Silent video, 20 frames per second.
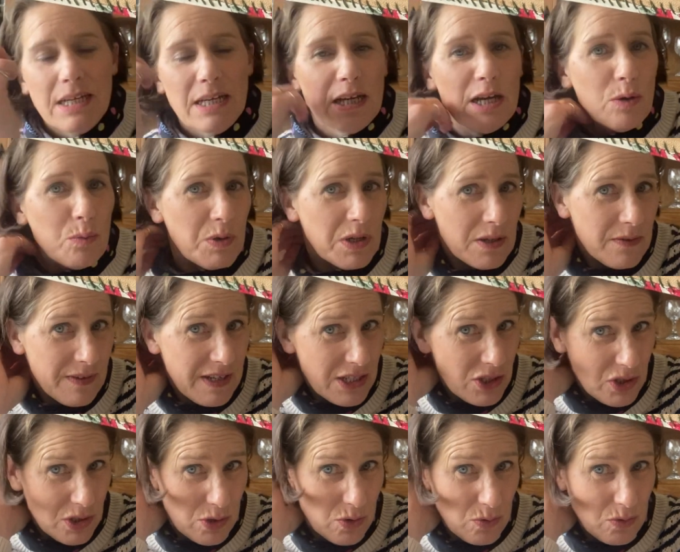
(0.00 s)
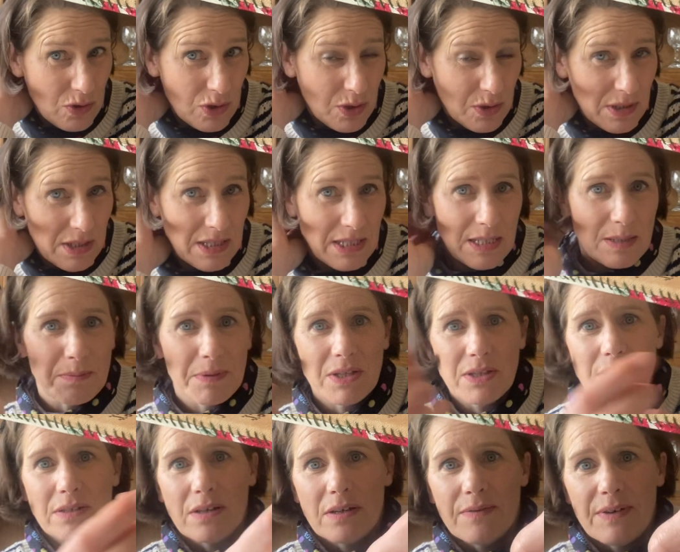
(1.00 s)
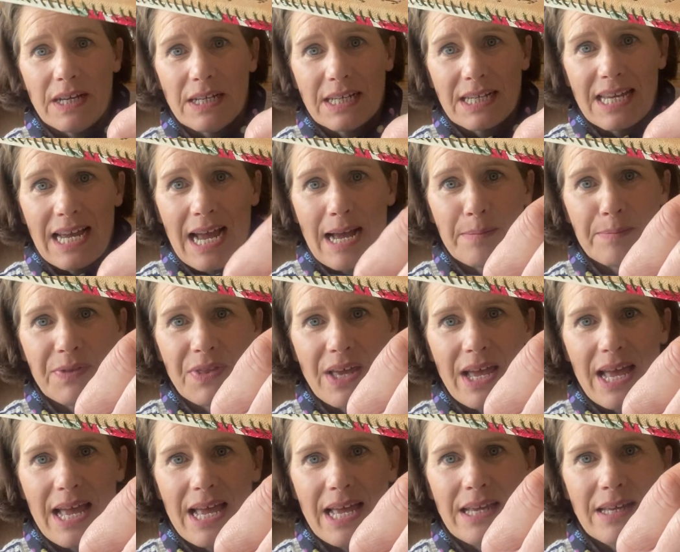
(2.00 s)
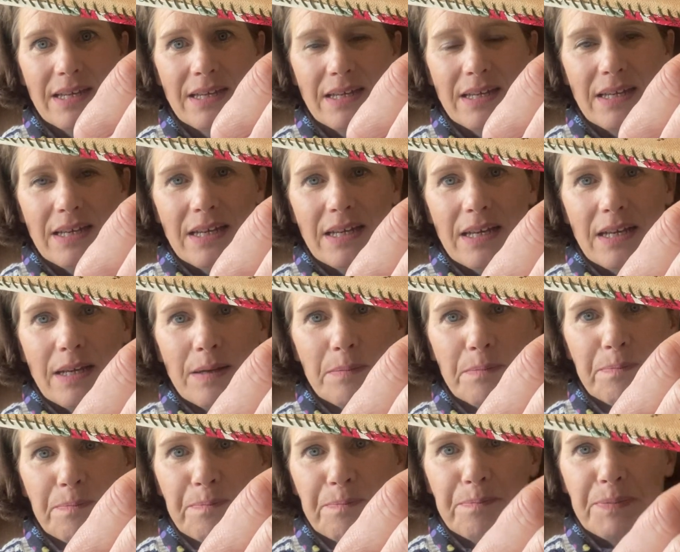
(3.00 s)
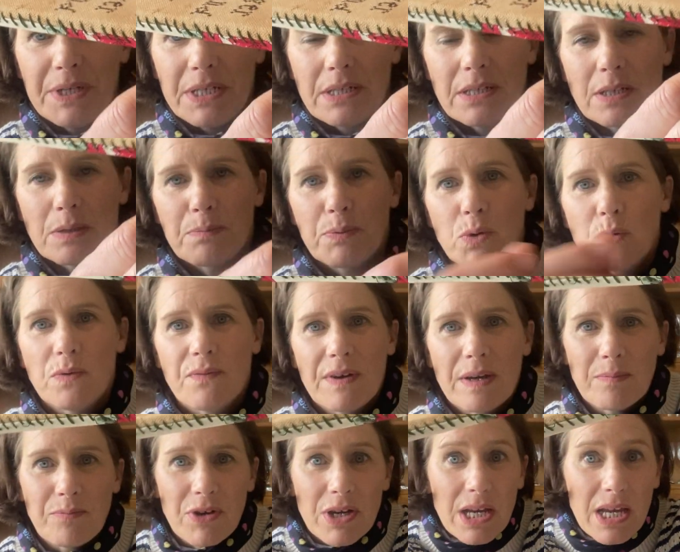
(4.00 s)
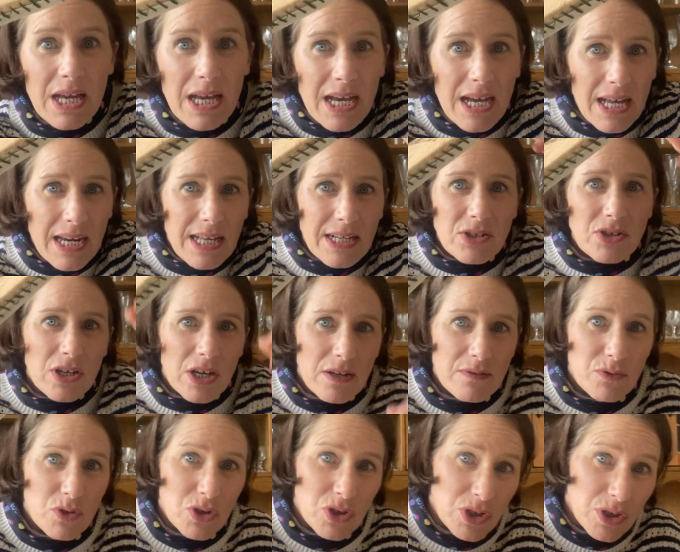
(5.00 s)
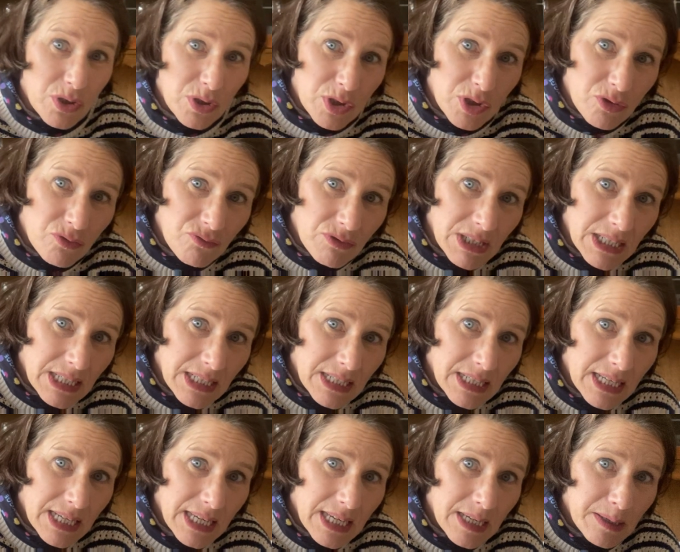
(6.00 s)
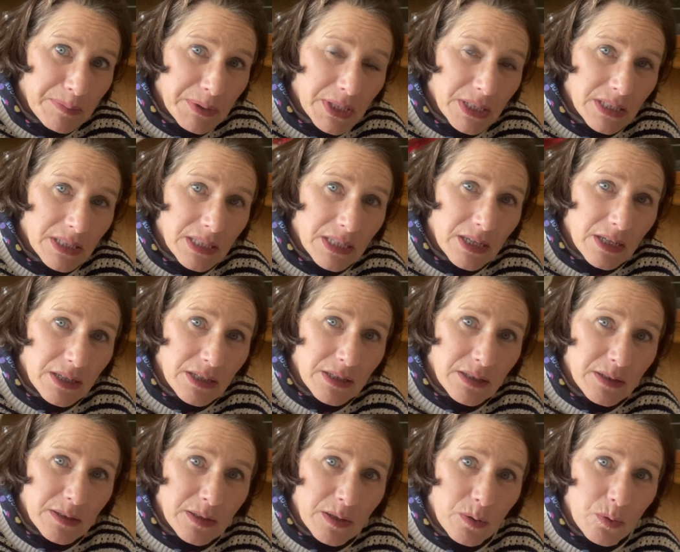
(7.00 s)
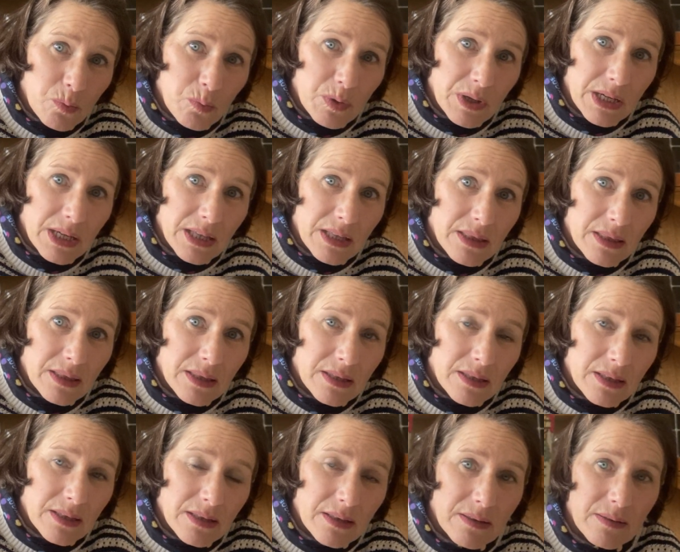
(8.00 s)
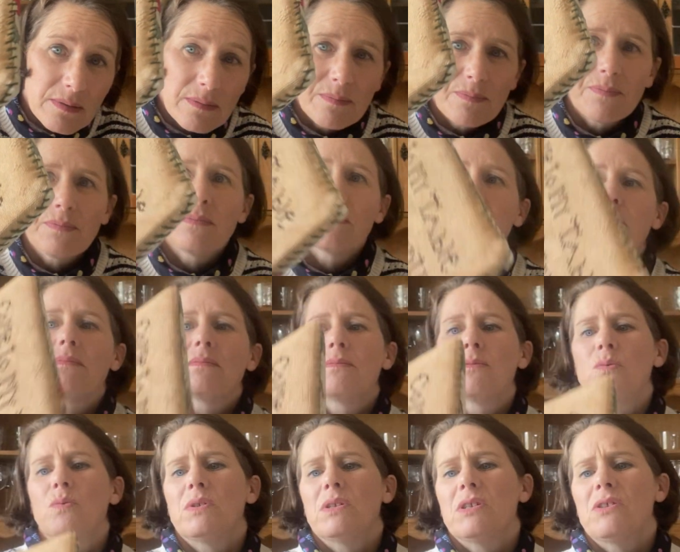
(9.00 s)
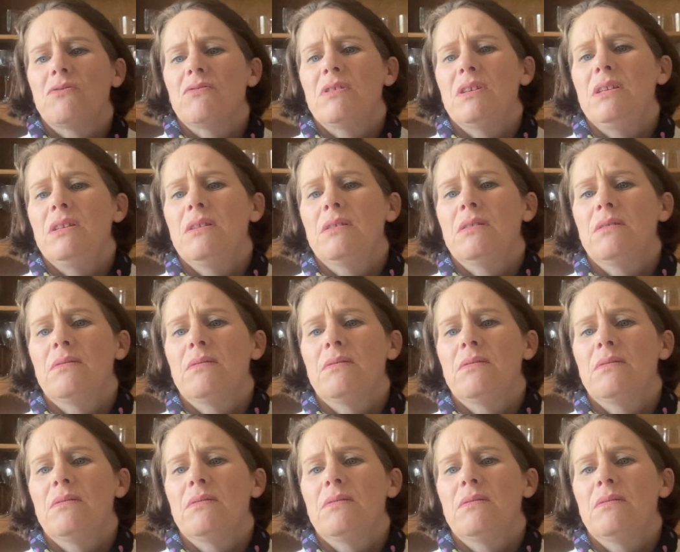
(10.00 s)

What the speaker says: And when I've actually gone to do it in this method, I've had a gap there, but it does pull the fabric. And actually I've just used a green here because it goes with, was it green?